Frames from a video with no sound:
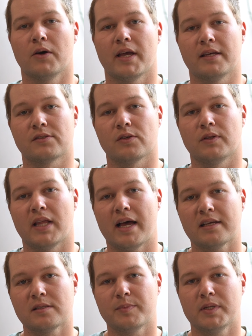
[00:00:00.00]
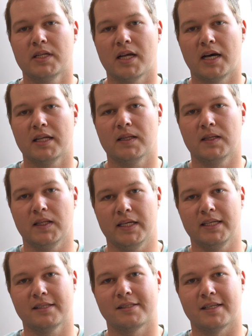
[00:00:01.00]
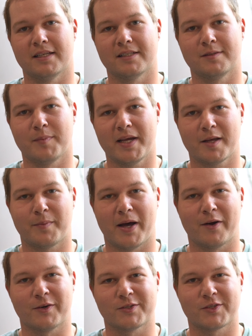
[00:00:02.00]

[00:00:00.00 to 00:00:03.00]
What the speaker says: Okay, so last but not least is mica powder.